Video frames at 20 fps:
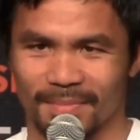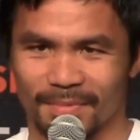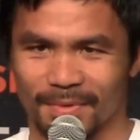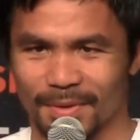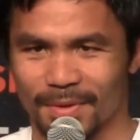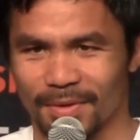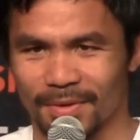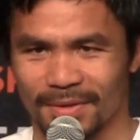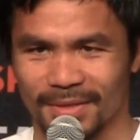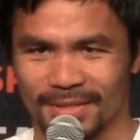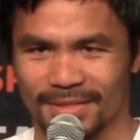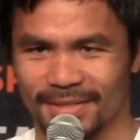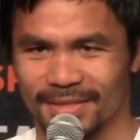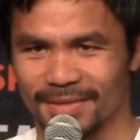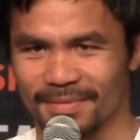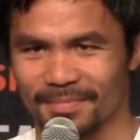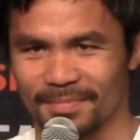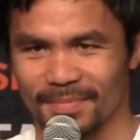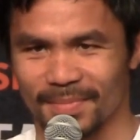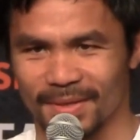We call this
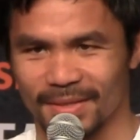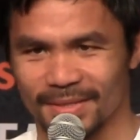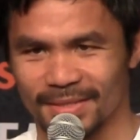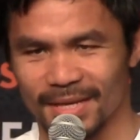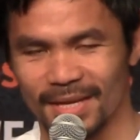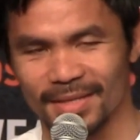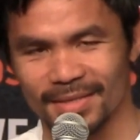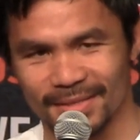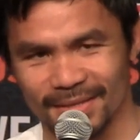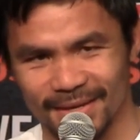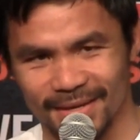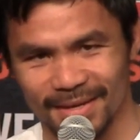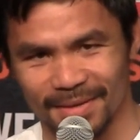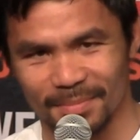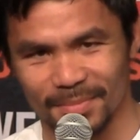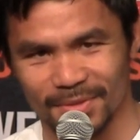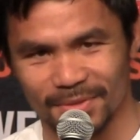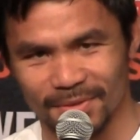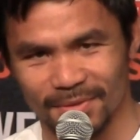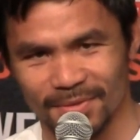a, a sad
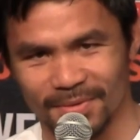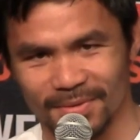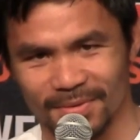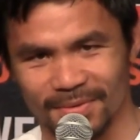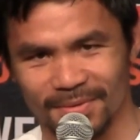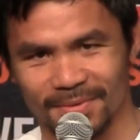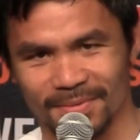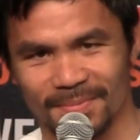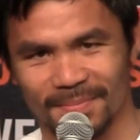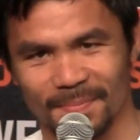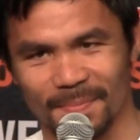time. So